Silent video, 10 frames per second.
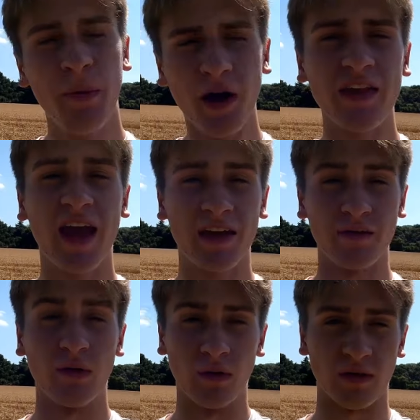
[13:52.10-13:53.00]
by the end
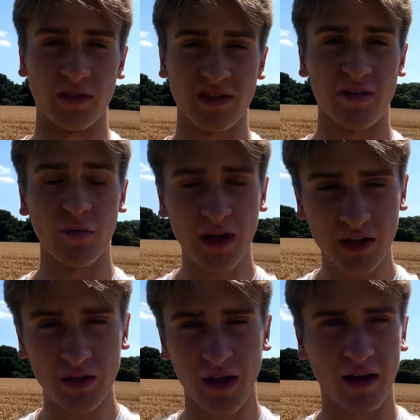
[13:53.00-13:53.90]
of august if we can
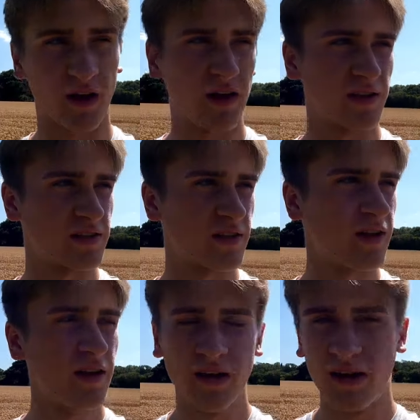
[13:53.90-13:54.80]
do that guys
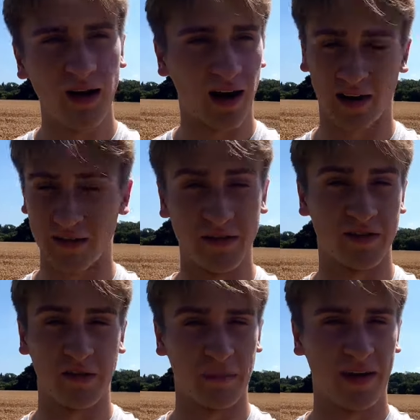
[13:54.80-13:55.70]
i'll have to do
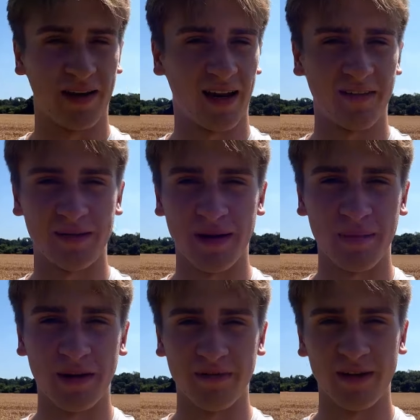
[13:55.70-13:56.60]
something big i'll have to make a
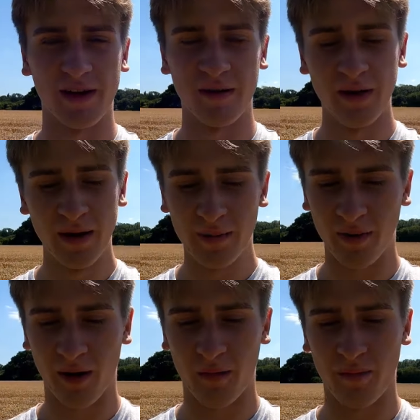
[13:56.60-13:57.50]
big video
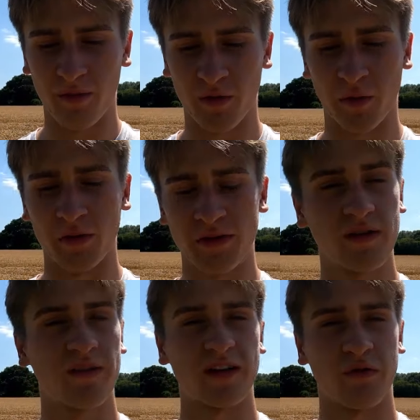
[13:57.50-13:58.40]
but um, of course
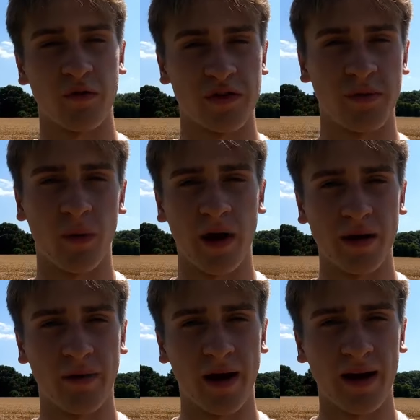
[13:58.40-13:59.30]
thanks for all the support
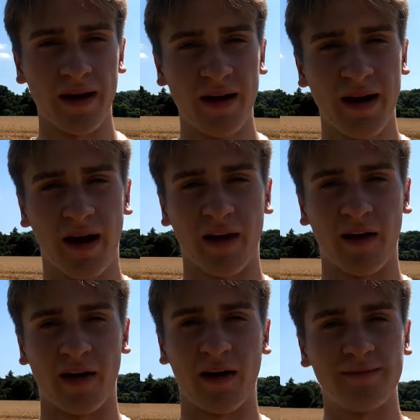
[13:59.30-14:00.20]
anyway and uh,
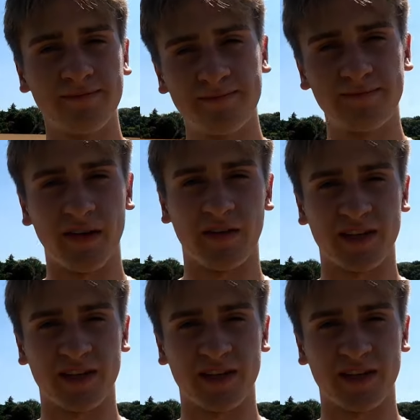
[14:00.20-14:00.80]
yeah have a